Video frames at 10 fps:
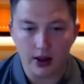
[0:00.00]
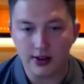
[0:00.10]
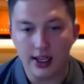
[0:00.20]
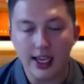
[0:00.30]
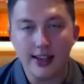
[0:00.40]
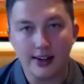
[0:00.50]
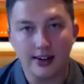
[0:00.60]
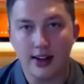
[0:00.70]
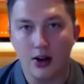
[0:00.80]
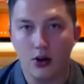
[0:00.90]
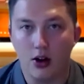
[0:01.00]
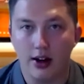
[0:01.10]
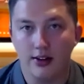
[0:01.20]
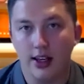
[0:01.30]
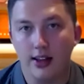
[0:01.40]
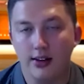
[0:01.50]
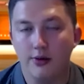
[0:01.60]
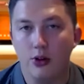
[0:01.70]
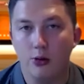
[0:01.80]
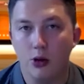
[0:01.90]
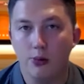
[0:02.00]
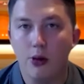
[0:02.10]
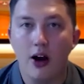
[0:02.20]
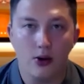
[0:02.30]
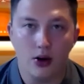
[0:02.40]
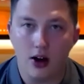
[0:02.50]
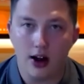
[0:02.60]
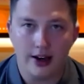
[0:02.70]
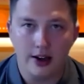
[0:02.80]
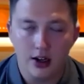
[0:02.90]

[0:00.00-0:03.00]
Is it easy to sell online? Is it easy for them to buy online?